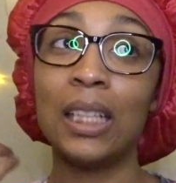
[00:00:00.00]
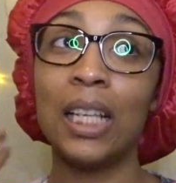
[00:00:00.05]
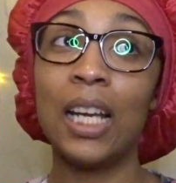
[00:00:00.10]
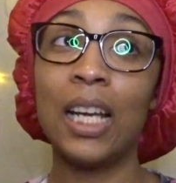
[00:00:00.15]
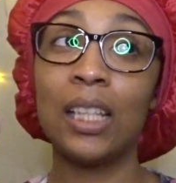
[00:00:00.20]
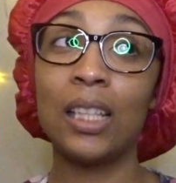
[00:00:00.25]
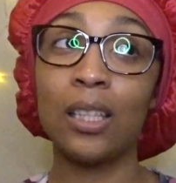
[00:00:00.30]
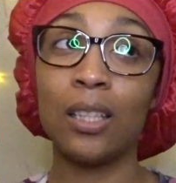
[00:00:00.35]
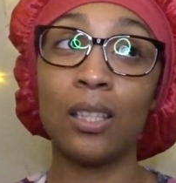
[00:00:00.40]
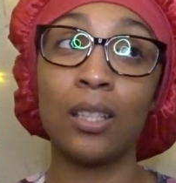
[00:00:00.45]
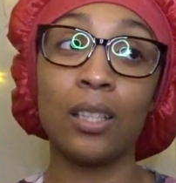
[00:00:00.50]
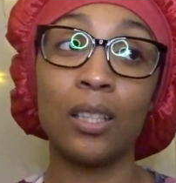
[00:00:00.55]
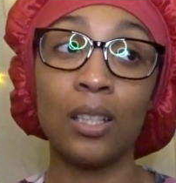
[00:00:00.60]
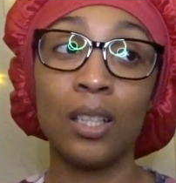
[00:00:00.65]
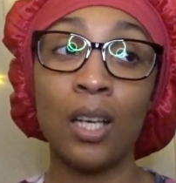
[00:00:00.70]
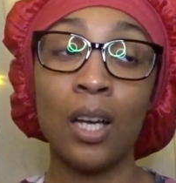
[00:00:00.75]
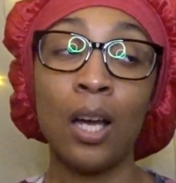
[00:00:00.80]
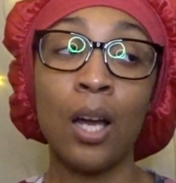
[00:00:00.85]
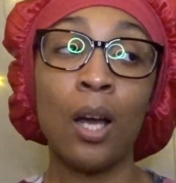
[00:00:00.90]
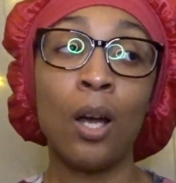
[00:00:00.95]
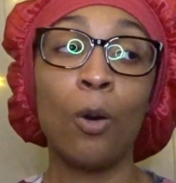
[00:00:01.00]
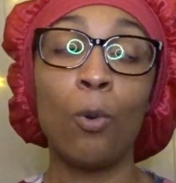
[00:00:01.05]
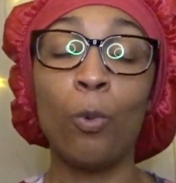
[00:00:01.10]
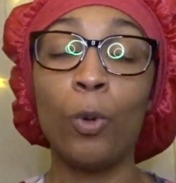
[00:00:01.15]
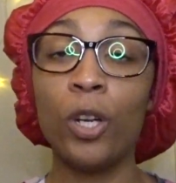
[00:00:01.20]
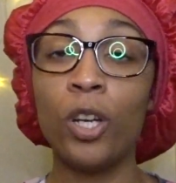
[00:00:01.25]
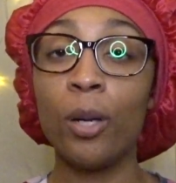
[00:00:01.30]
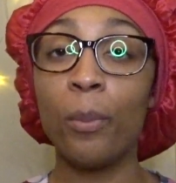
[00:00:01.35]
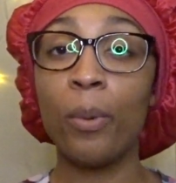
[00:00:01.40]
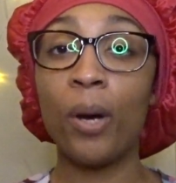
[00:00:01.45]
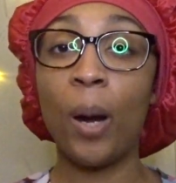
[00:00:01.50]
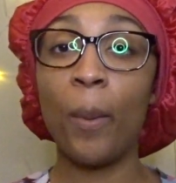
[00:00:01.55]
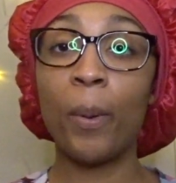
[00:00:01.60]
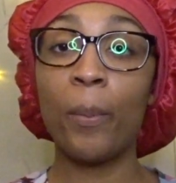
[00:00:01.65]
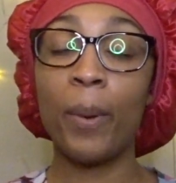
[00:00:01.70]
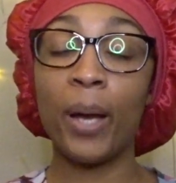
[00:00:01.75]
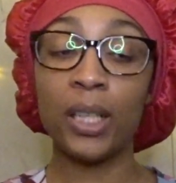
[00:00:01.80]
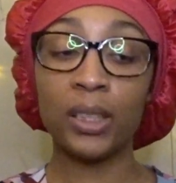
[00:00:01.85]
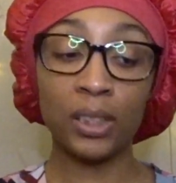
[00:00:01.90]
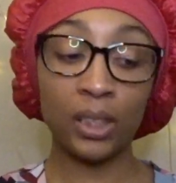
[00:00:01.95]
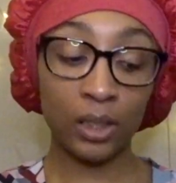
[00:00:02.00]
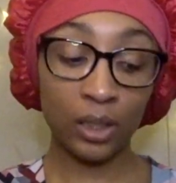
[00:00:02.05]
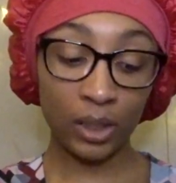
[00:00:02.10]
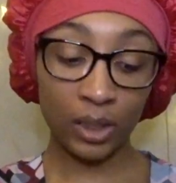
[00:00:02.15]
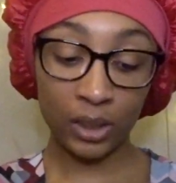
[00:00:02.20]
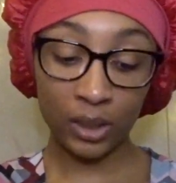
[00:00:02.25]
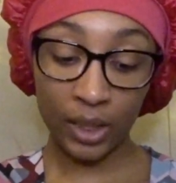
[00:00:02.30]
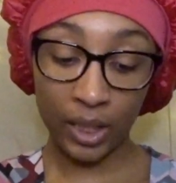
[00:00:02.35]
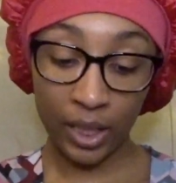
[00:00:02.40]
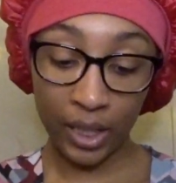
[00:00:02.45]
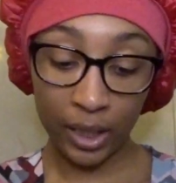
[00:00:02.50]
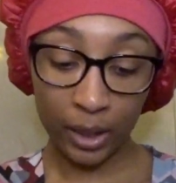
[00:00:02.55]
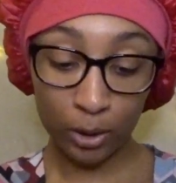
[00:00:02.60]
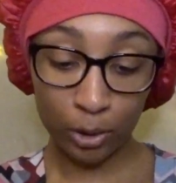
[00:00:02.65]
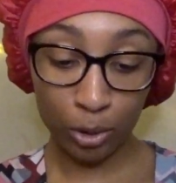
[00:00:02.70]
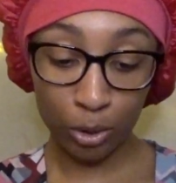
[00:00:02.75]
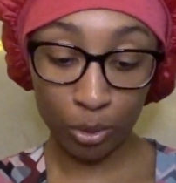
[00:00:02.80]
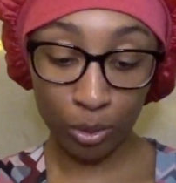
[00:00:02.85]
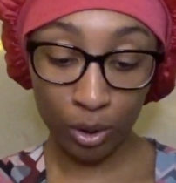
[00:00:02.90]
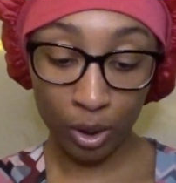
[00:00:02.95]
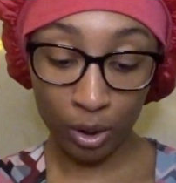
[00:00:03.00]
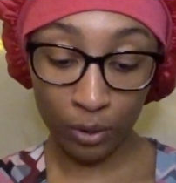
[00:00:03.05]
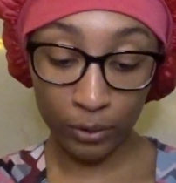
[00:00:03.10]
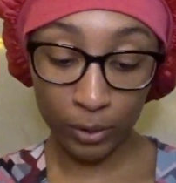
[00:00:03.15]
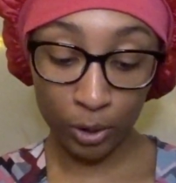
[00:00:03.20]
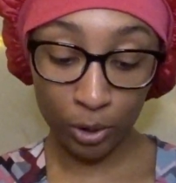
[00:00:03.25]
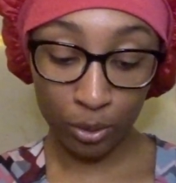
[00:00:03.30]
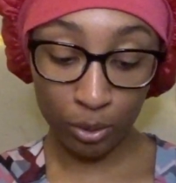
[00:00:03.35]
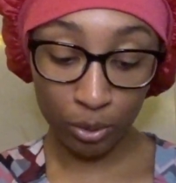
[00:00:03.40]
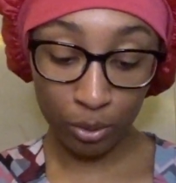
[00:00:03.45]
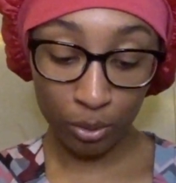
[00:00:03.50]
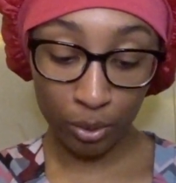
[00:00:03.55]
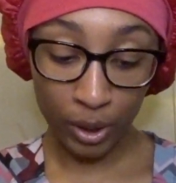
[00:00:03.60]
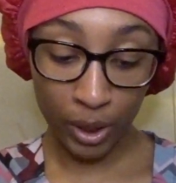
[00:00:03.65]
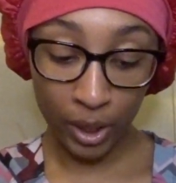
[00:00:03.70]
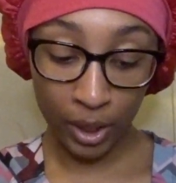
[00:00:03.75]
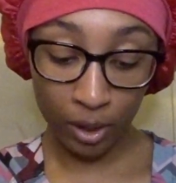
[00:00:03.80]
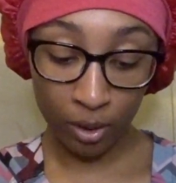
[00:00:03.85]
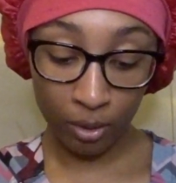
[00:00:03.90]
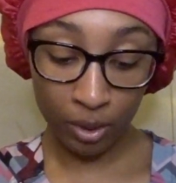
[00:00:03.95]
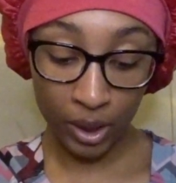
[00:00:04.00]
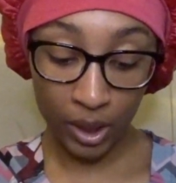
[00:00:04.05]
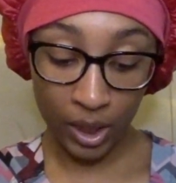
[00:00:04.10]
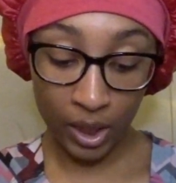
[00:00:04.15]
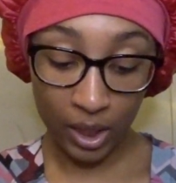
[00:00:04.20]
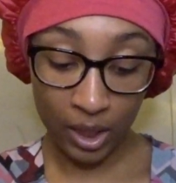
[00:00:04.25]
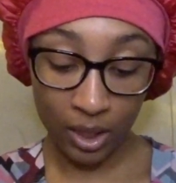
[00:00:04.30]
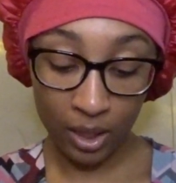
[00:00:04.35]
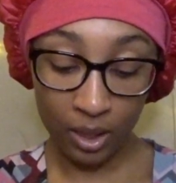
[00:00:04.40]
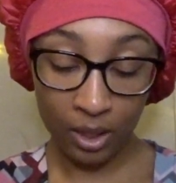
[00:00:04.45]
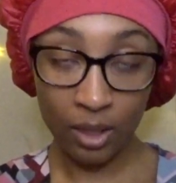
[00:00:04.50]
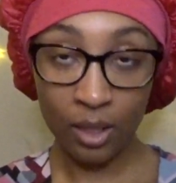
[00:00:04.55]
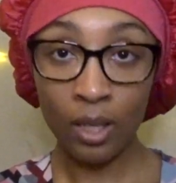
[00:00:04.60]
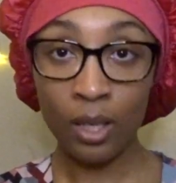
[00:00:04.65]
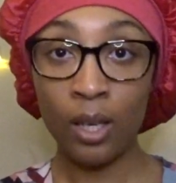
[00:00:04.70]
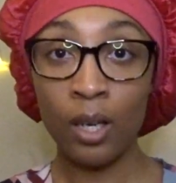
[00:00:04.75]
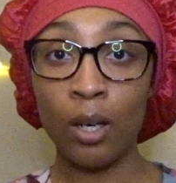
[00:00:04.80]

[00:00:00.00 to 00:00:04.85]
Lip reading: And the Weird Barbie basically said to heal this